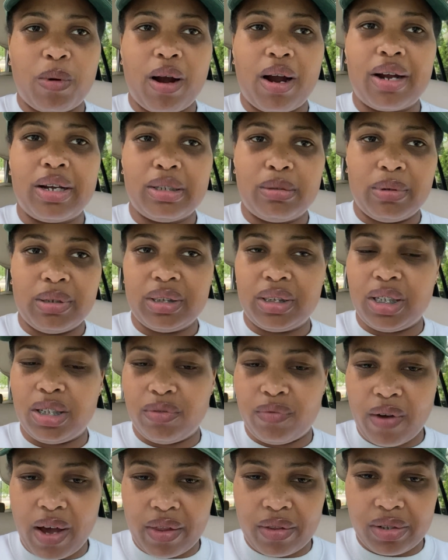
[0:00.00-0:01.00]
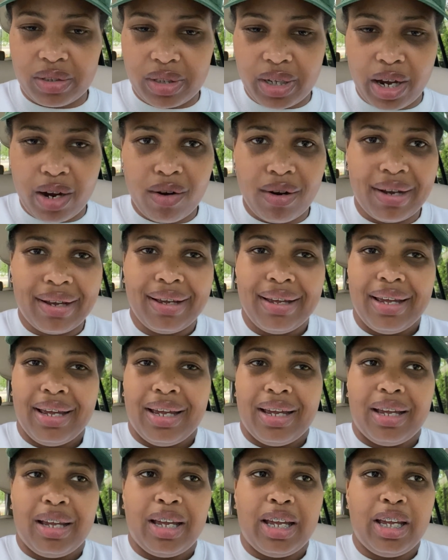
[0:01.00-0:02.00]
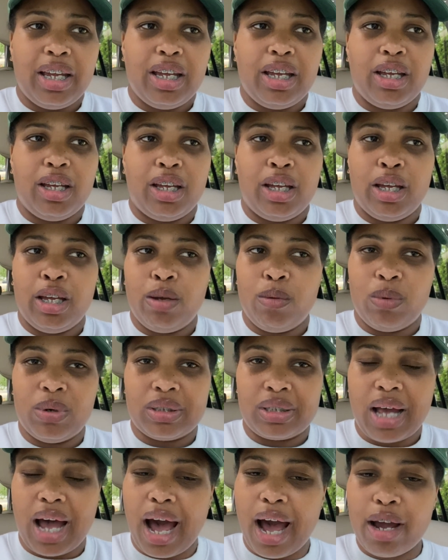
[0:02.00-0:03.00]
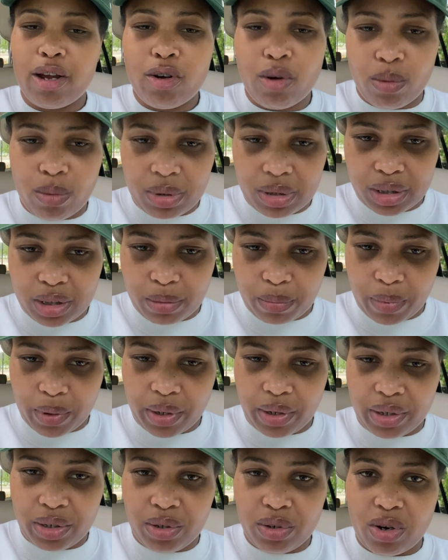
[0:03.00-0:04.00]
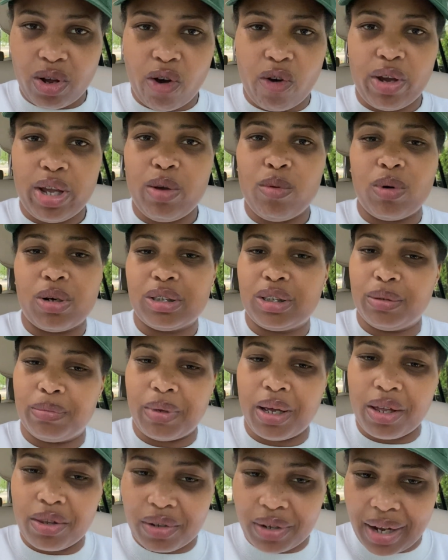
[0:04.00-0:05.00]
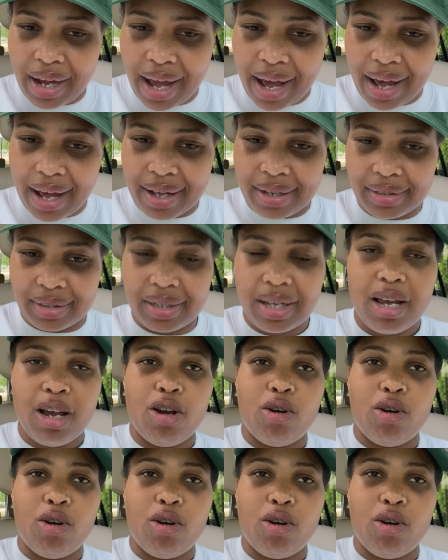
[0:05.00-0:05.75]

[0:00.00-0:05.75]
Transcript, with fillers: part, especially his father Terah, he he was an idol worshiper you know he worshiped other gods